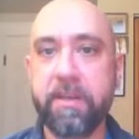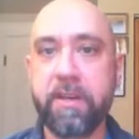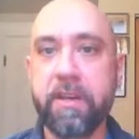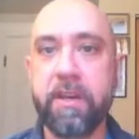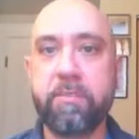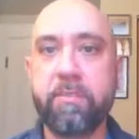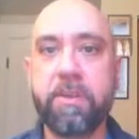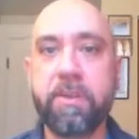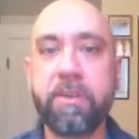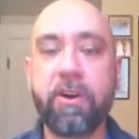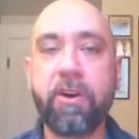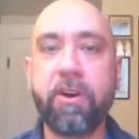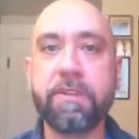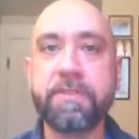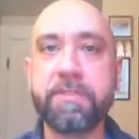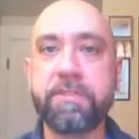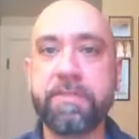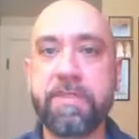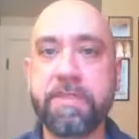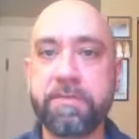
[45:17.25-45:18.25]

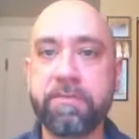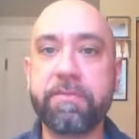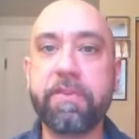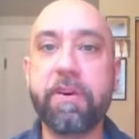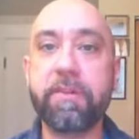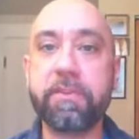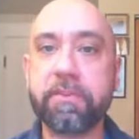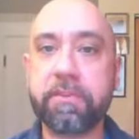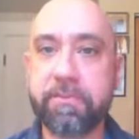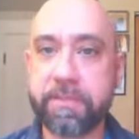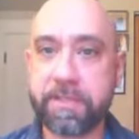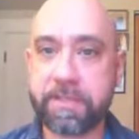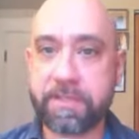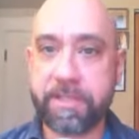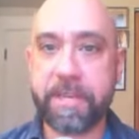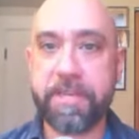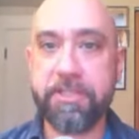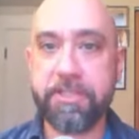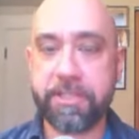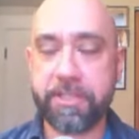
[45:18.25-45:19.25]
because of this
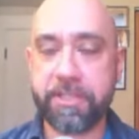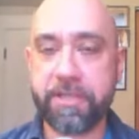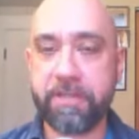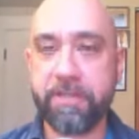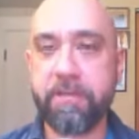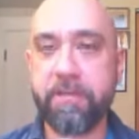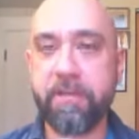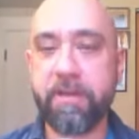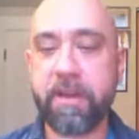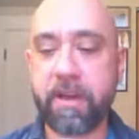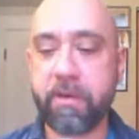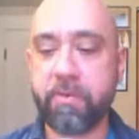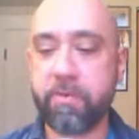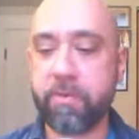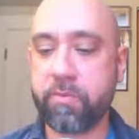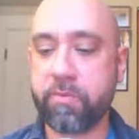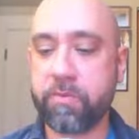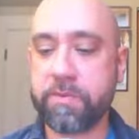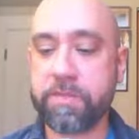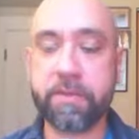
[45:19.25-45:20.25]
vulgarization r-
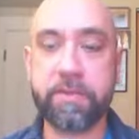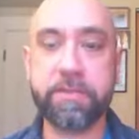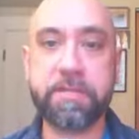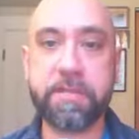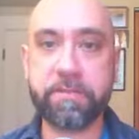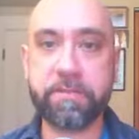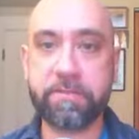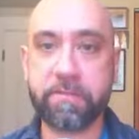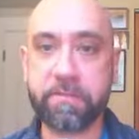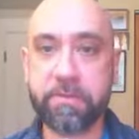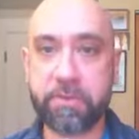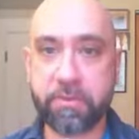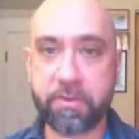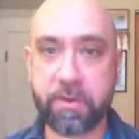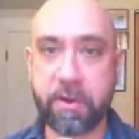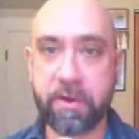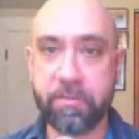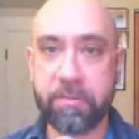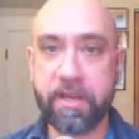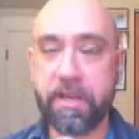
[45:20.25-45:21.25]
resulting from
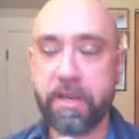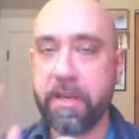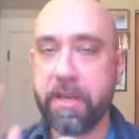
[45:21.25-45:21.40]
Trump.